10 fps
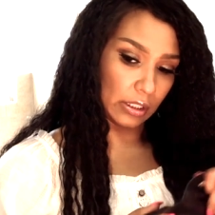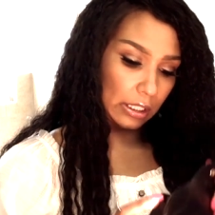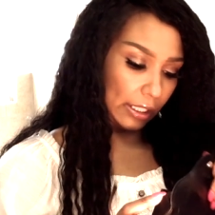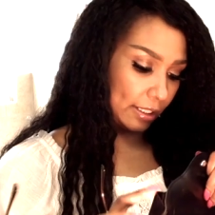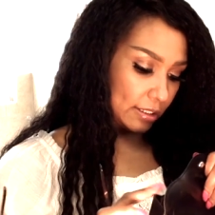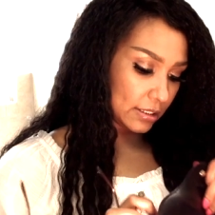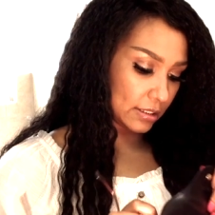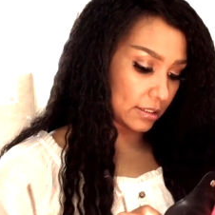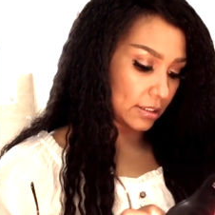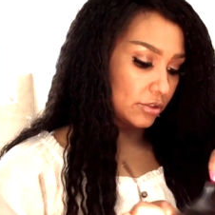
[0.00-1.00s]

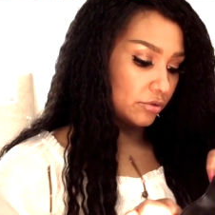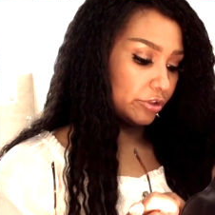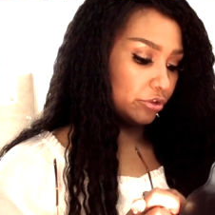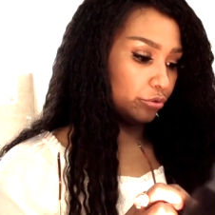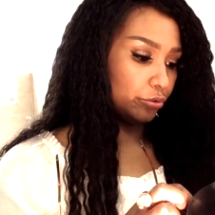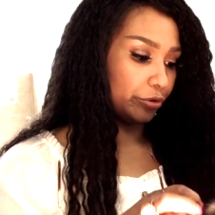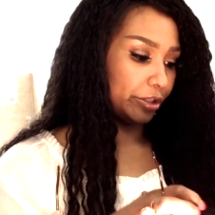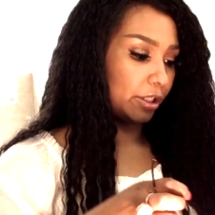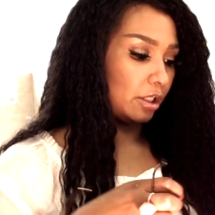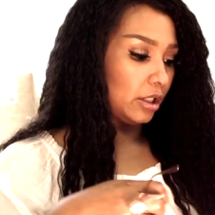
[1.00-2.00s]
glasses, accessories,
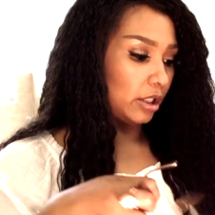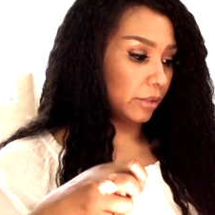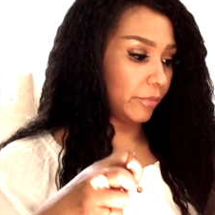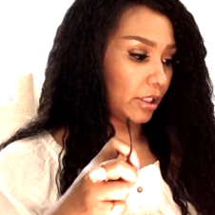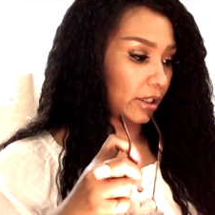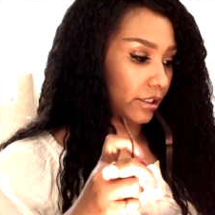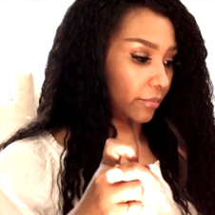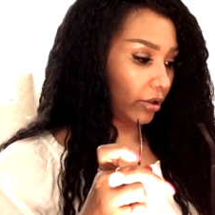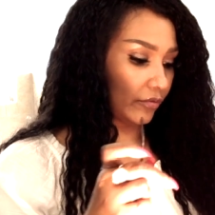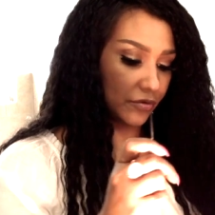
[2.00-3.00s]
jewelry. I'm going to clean
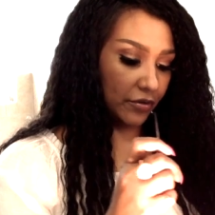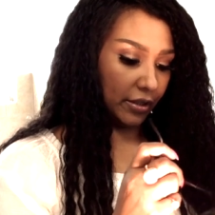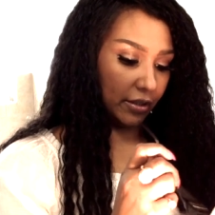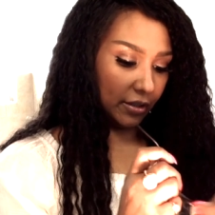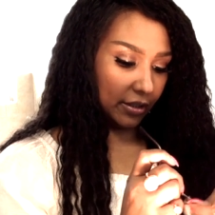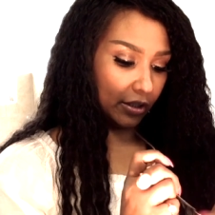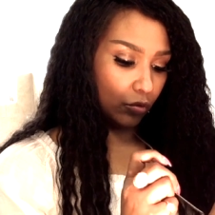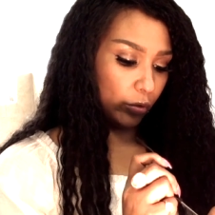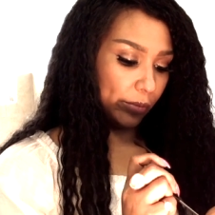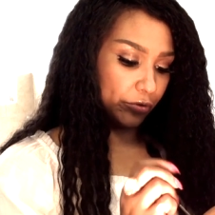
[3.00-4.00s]
them off so that I
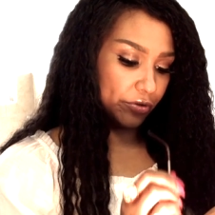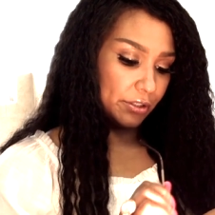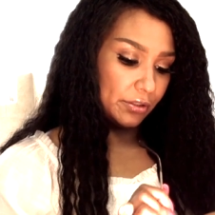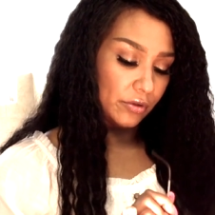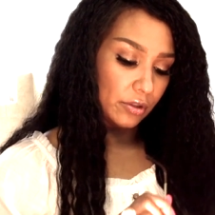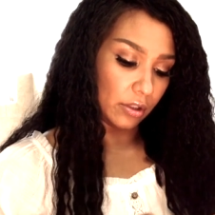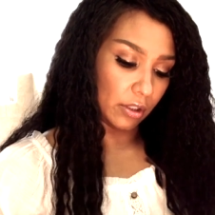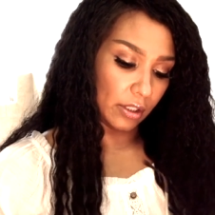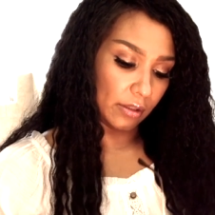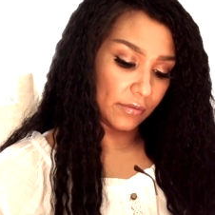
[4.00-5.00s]
can represent.
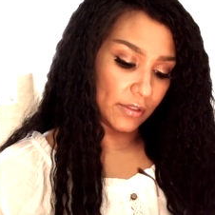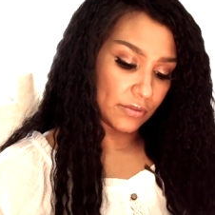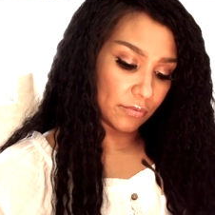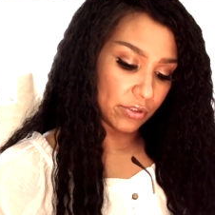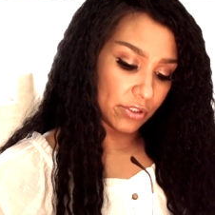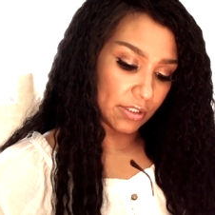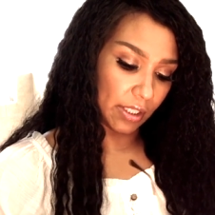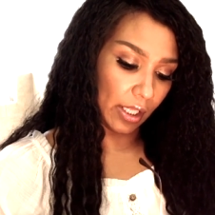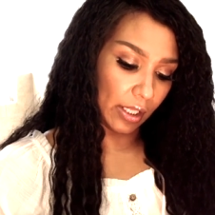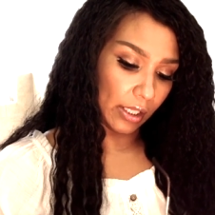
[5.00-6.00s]
These were just
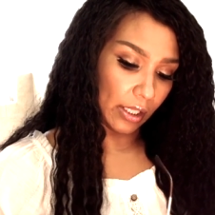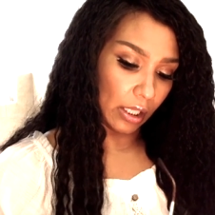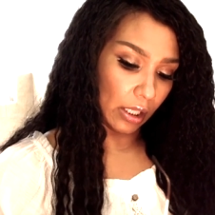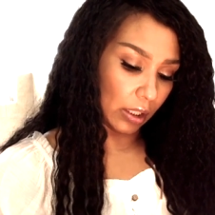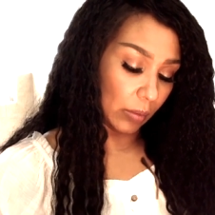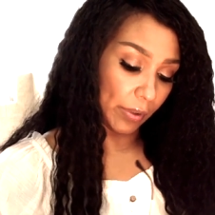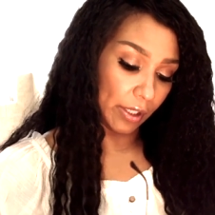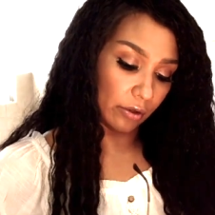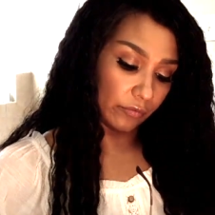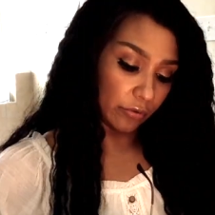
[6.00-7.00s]
a
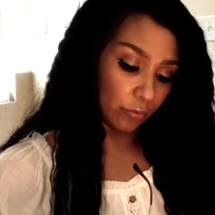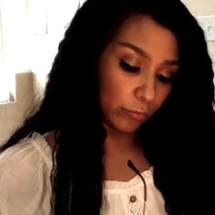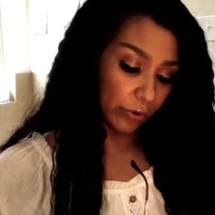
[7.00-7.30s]
pair of little